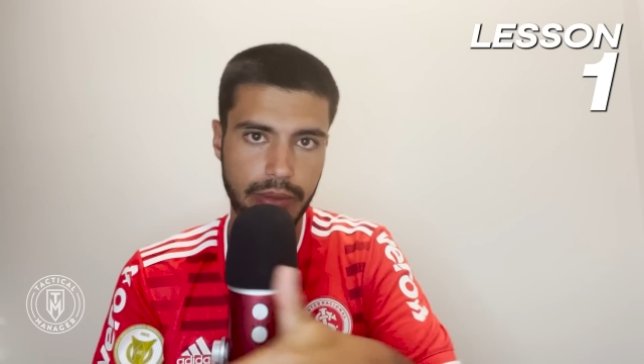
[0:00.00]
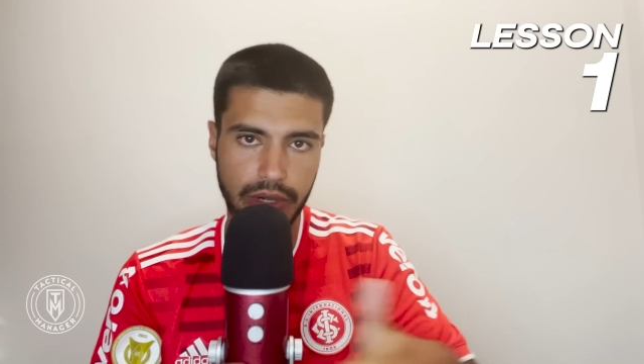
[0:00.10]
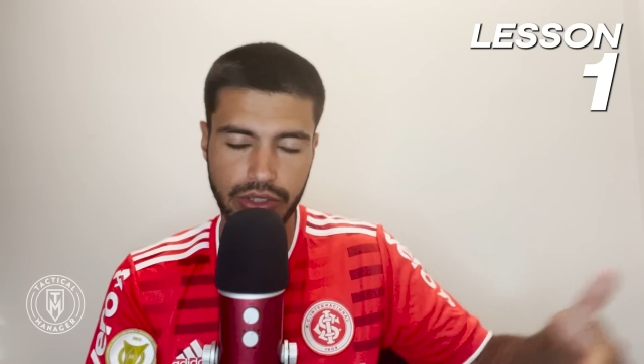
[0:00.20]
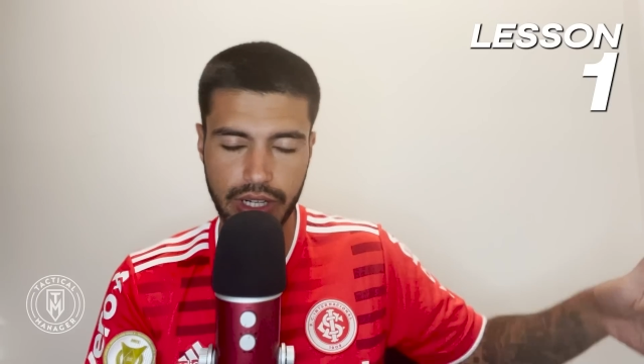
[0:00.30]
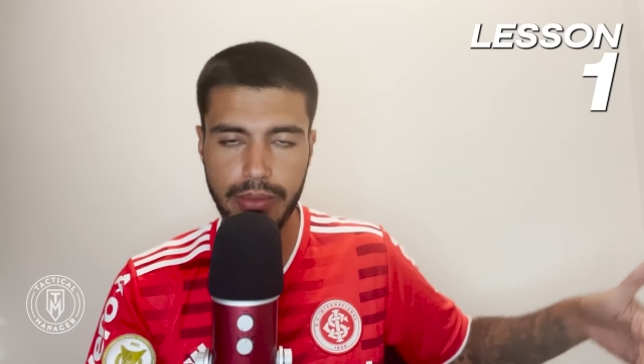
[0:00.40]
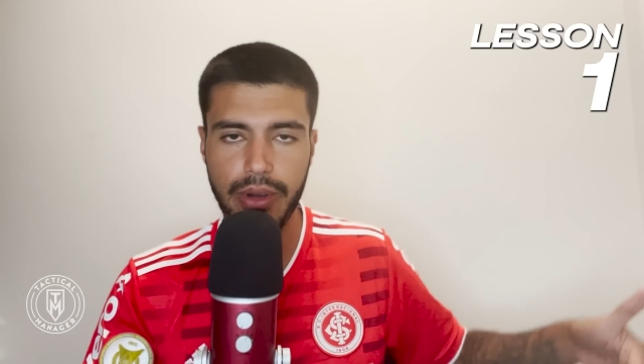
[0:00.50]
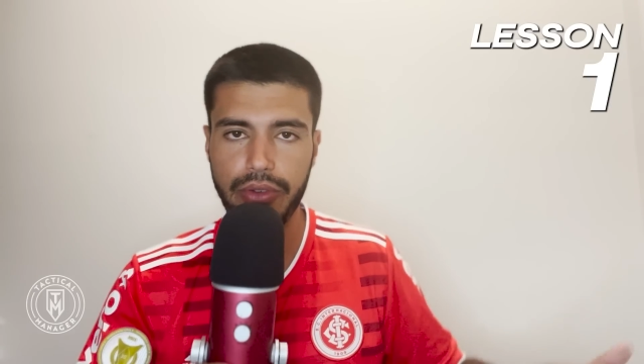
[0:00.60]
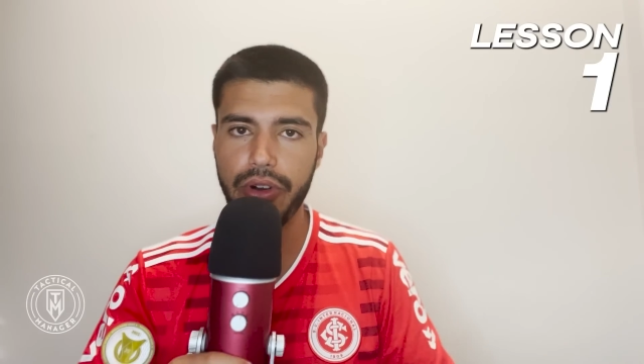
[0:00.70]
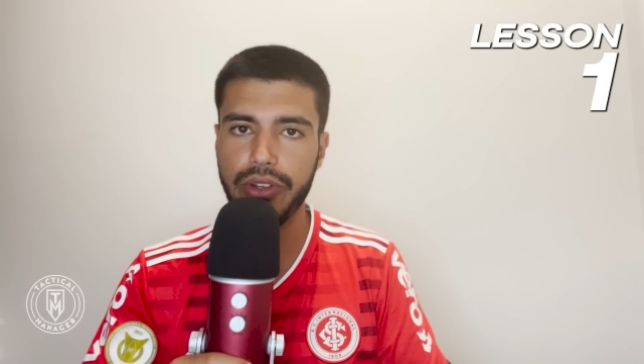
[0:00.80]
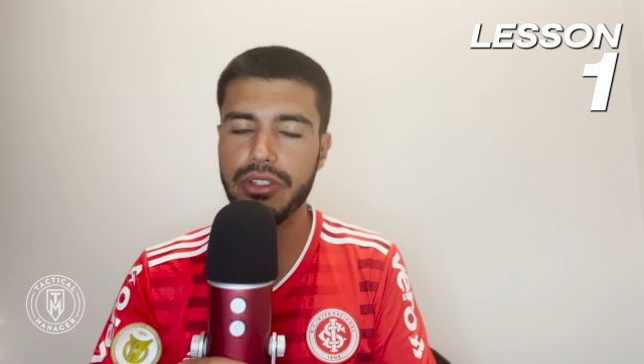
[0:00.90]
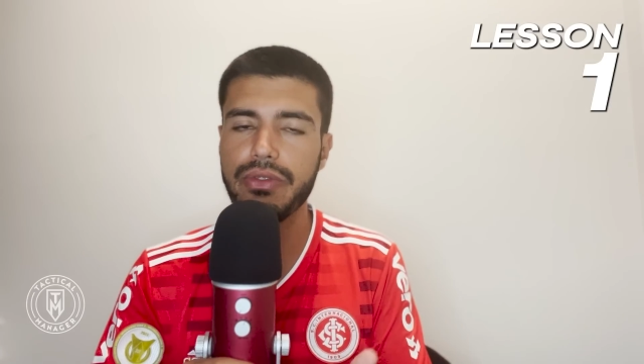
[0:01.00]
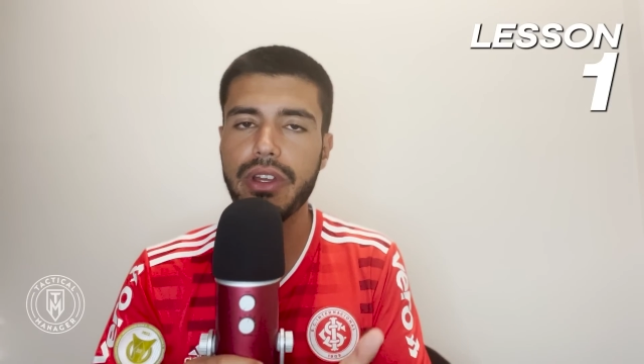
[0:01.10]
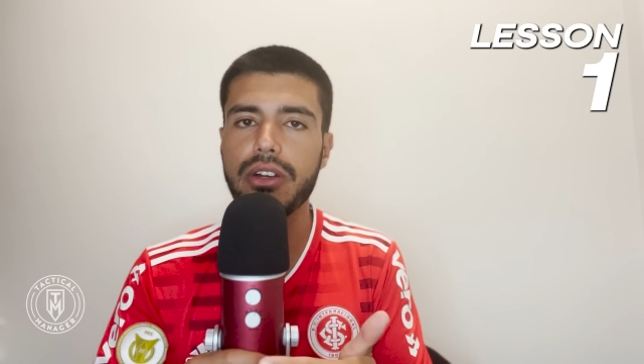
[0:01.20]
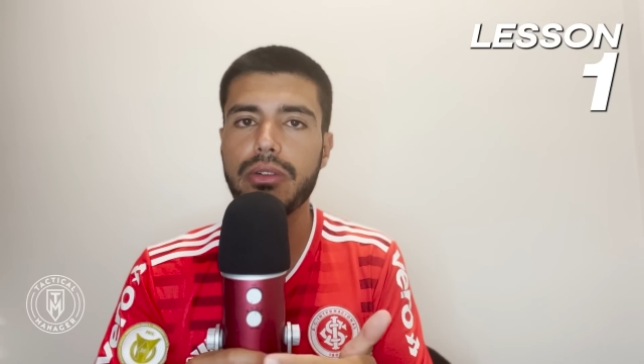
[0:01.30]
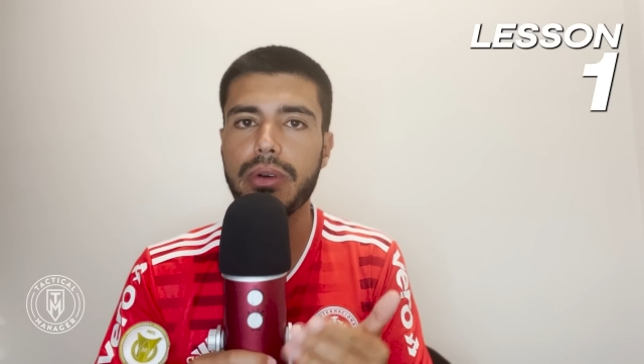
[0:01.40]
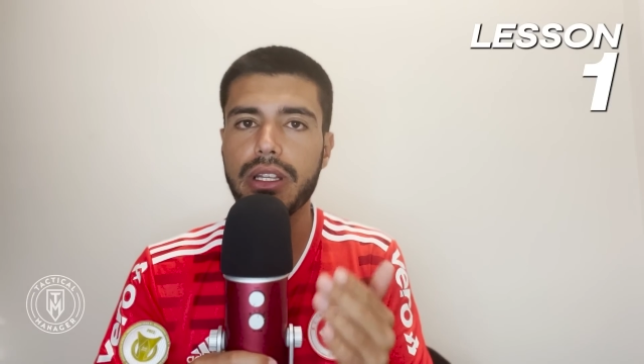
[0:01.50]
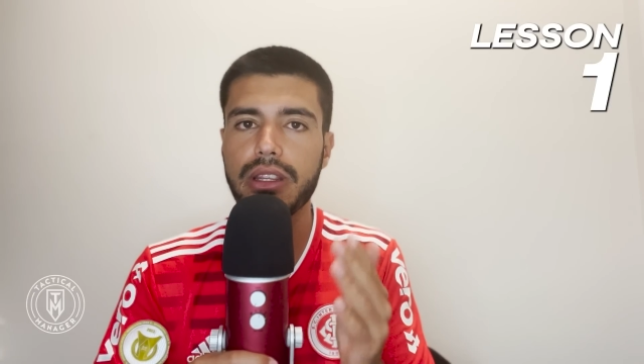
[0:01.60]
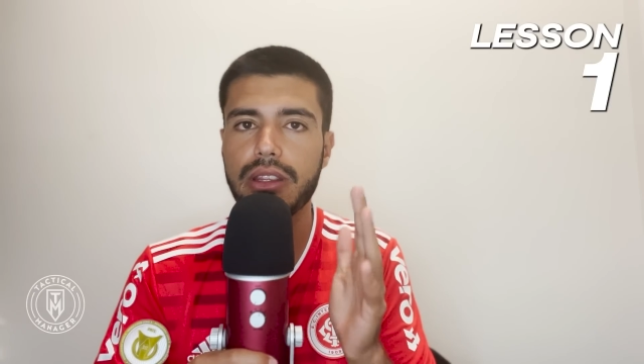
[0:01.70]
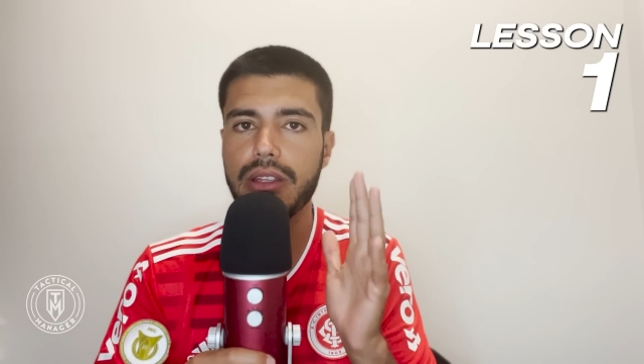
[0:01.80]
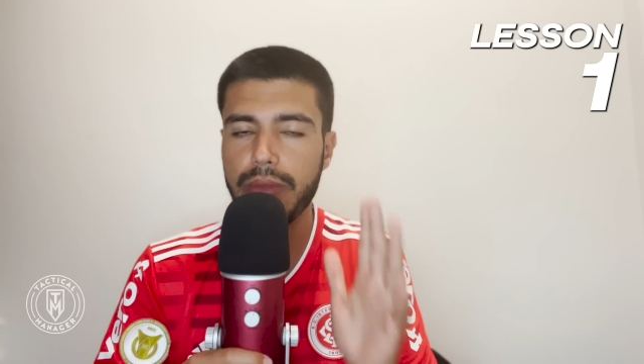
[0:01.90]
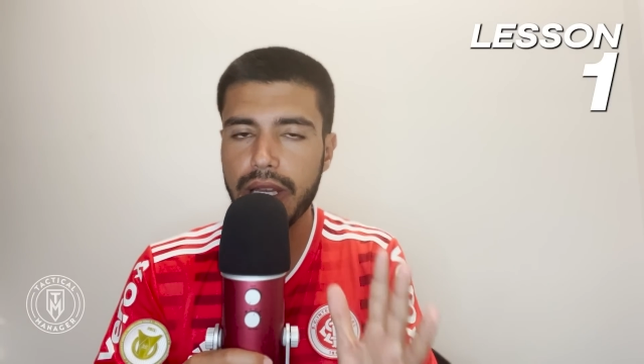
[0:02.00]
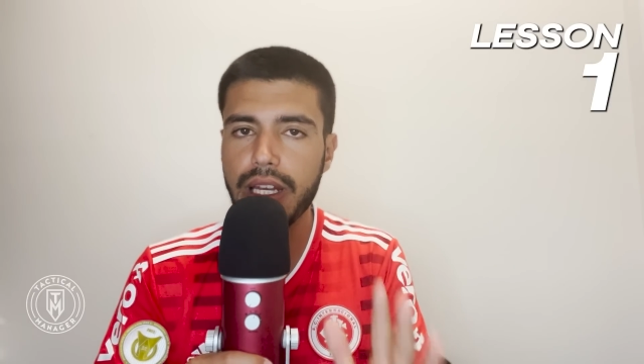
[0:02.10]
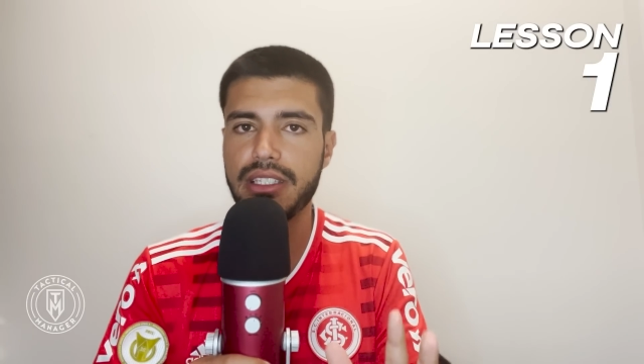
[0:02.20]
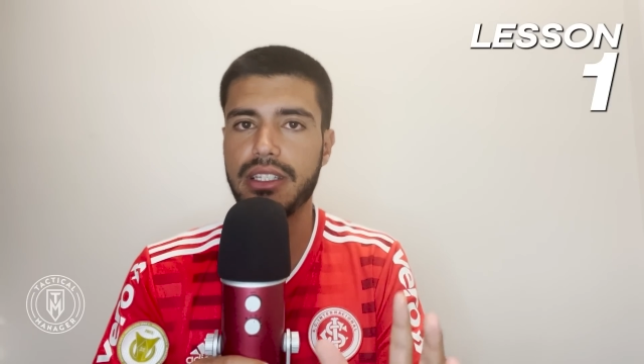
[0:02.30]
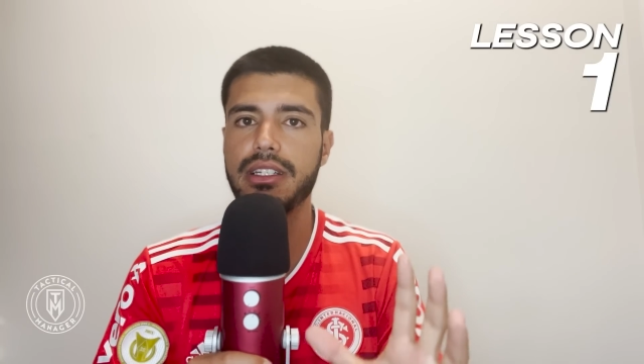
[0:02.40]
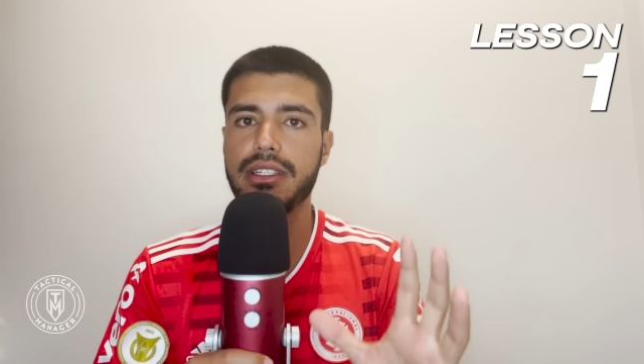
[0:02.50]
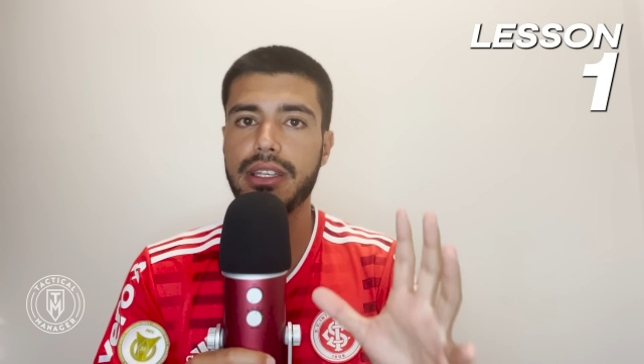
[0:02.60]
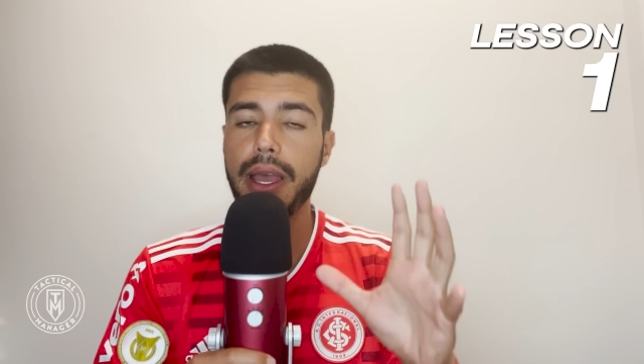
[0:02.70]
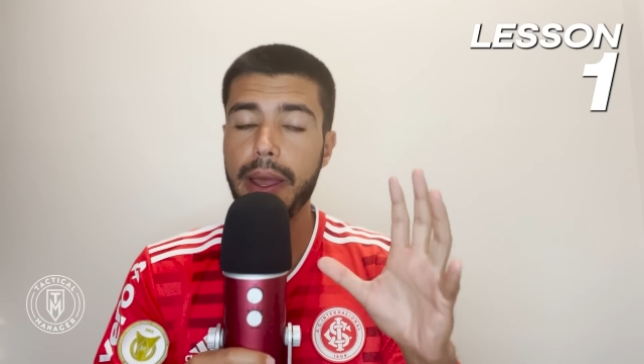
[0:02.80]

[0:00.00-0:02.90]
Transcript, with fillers: I'm gonna talk about throughout this video. But the main lesson is